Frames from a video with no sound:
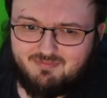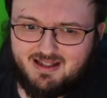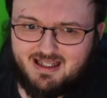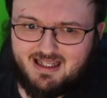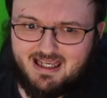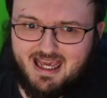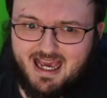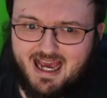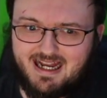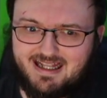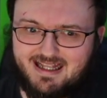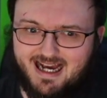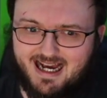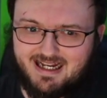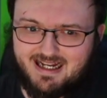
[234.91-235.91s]
He had
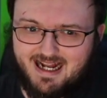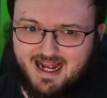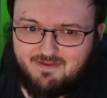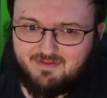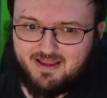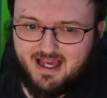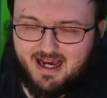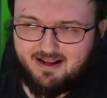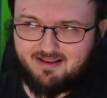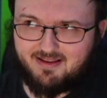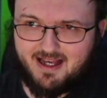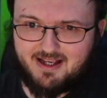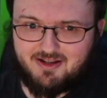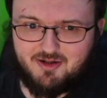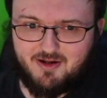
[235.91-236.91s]
9.5 sacks
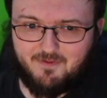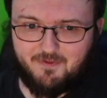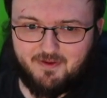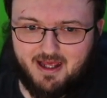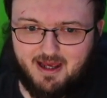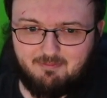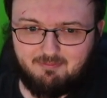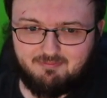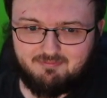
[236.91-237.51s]
last year for them.